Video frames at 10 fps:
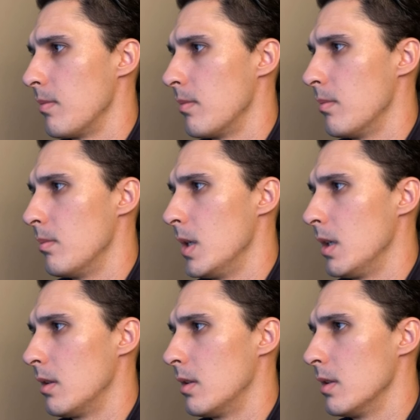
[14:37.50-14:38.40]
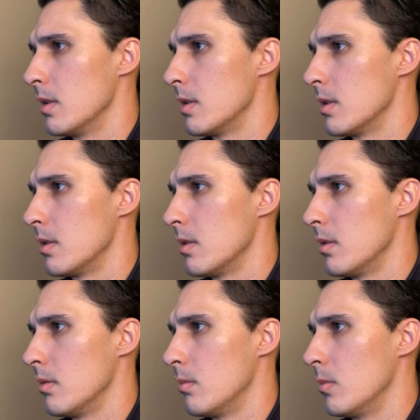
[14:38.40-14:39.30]
make this
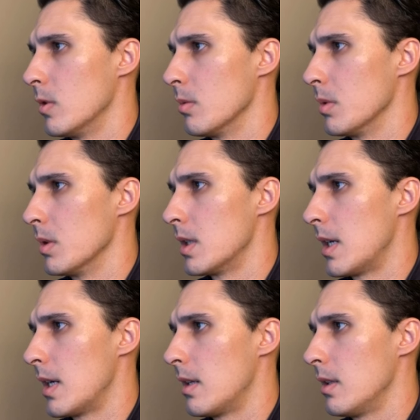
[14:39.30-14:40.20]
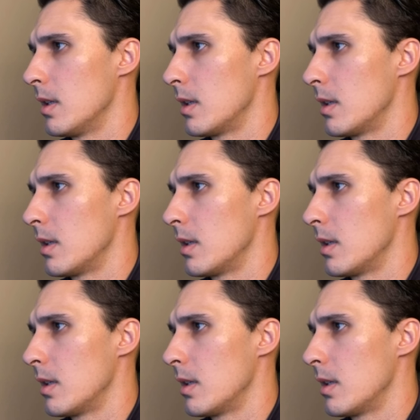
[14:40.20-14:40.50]
more metallic.